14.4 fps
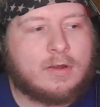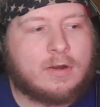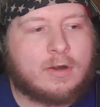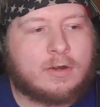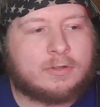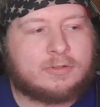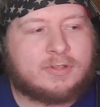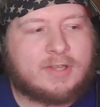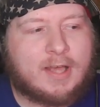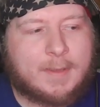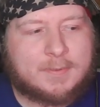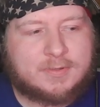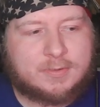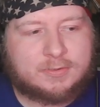Our 3
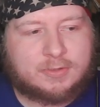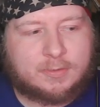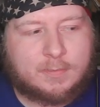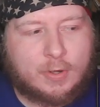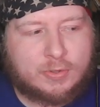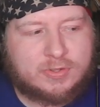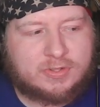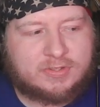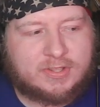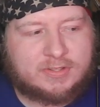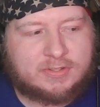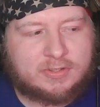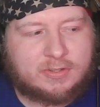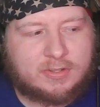optionals are motion
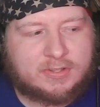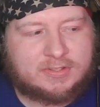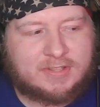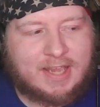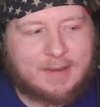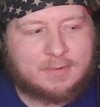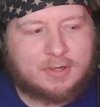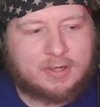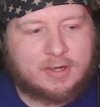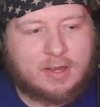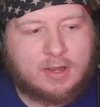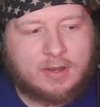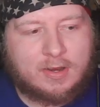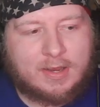sensor, escape during a
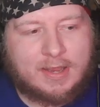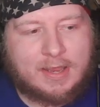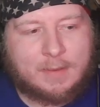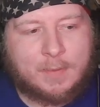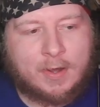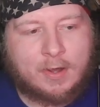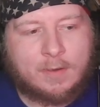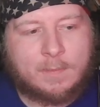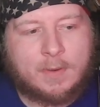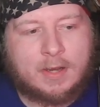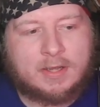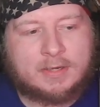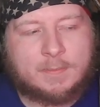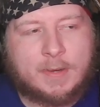hunt, and
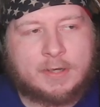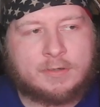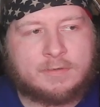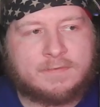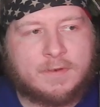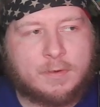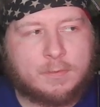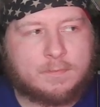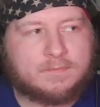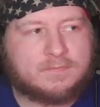parabolic microphone.